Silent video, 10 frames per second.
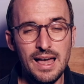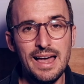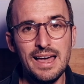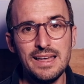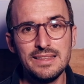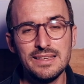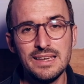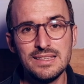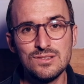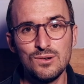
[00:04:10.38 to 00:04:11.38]
and
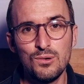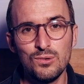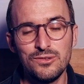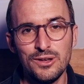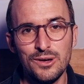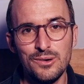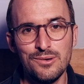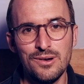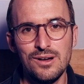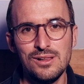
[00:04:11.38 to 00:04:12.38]
it's also
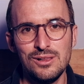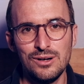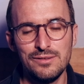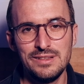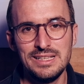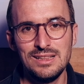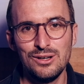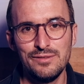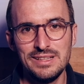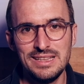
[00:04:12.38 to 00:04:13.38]
a
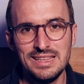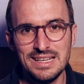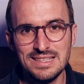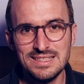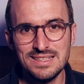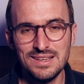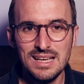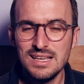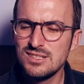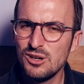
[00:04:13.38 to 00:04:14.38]
lovely lens.
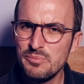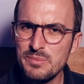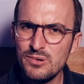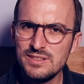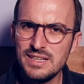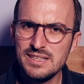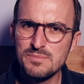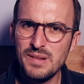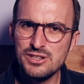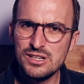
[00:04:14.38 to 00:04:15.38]
Some people say it's
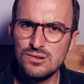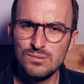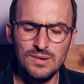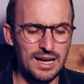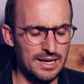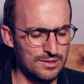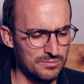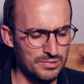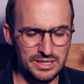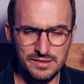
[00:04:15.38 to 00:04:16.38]
magical, I
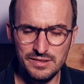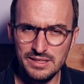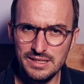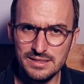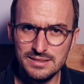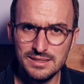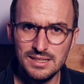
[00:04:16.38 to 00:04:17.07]
don't believe it is.